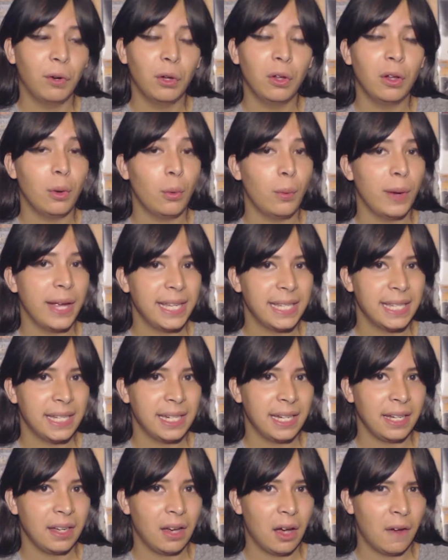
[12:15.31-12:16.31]
full
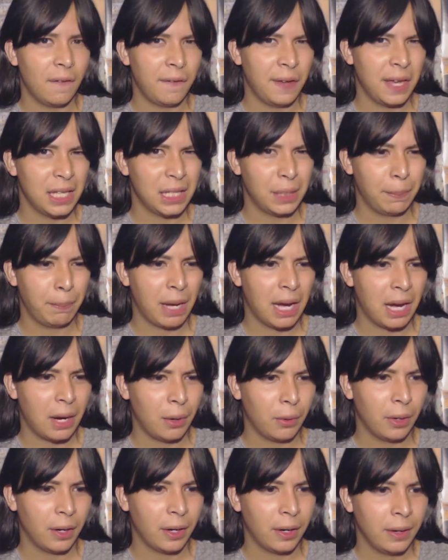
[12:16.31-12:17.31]
awakening of his
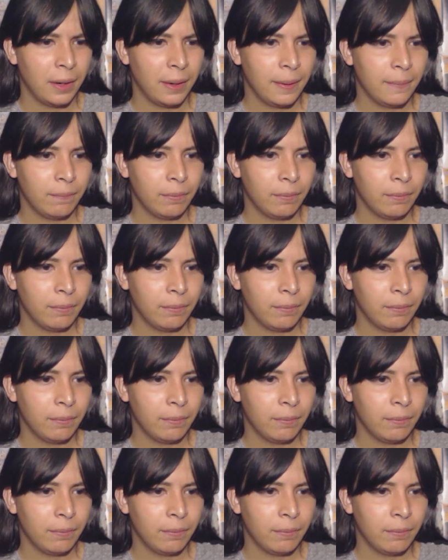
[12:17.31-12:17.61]
power.